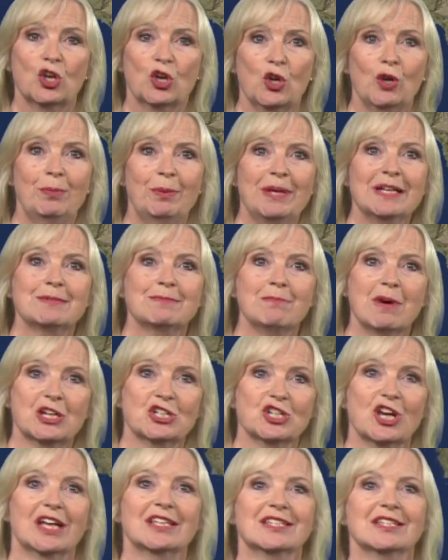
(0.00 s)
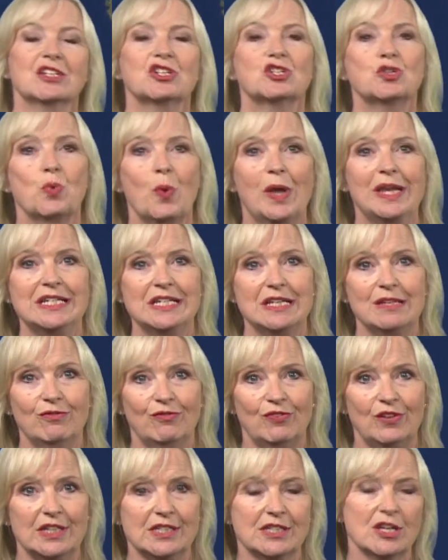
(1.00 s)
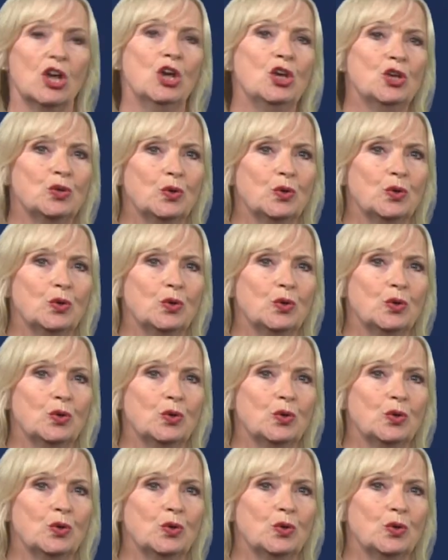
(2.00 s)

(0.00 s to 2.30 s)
could be as much as 20 feet.